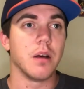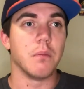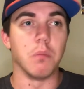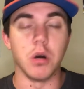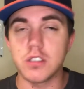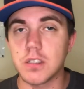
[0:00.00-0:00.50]

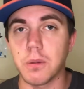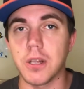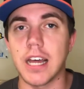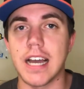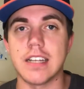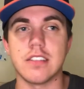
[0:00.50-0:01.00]
Multiple
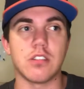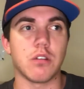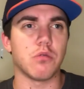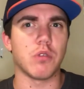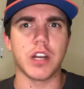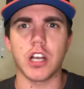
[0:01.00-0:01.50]
lines, they
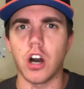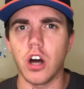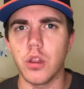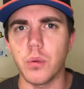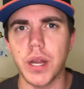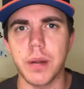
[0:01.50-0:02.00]
were running
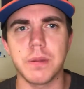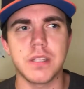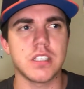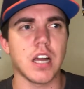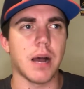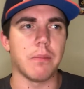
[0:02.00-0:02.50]
all the way up at the
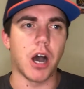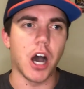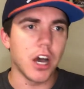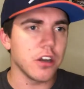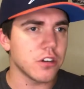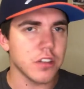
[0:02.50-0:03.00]
top,
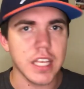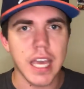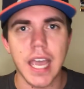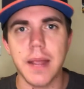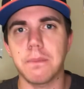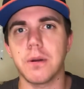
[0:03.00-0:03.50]
under the
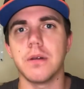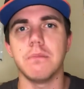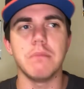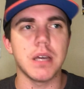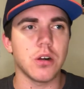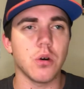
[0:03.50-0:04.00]

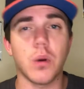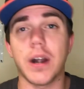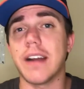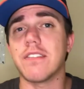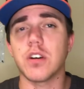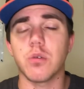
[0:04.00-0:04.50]
apron, middle,
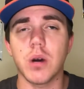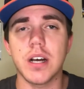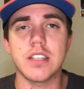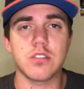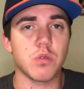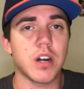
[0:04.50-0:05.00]
wherever it
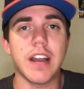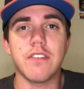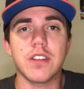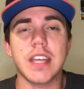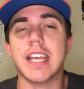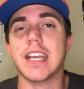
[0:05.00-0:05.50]
was,
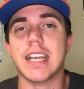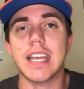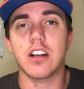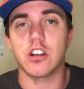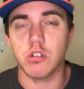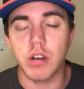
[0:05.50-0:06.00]
wherever they could
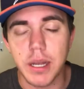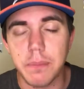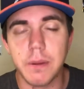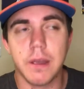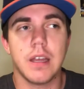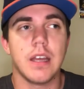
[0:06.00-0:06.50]
get
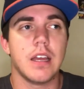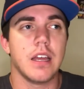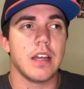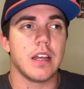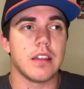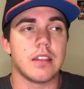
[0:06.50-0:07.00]
grip,
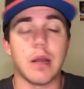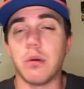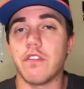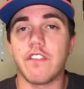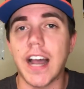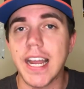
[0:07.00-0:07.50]
they
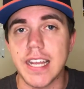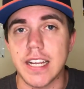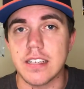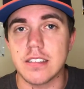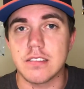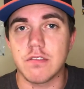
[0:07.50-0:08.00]
were
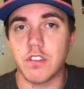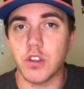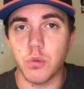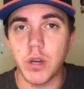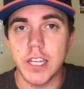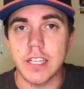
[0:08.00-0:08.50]
fighting for
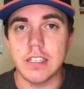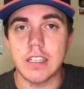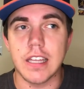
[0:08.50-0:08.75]
the win.